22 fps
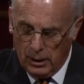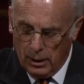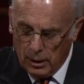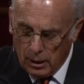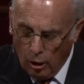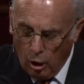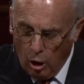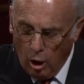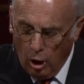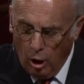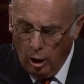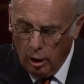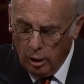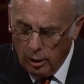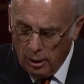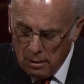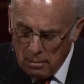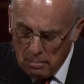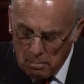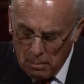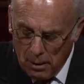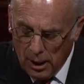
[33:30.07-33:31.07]
It
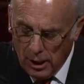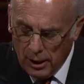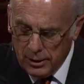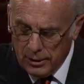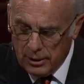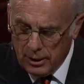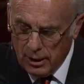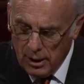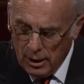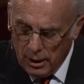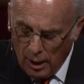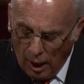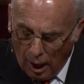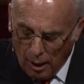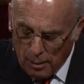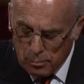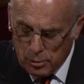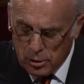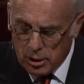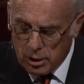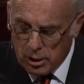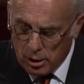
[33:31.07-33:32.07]
all meant
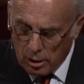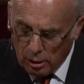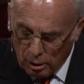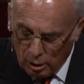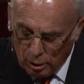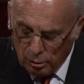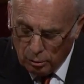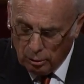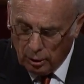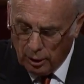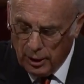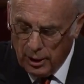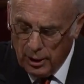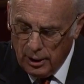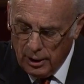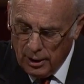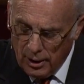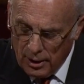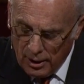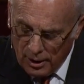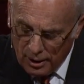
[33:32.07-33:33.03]
absolutely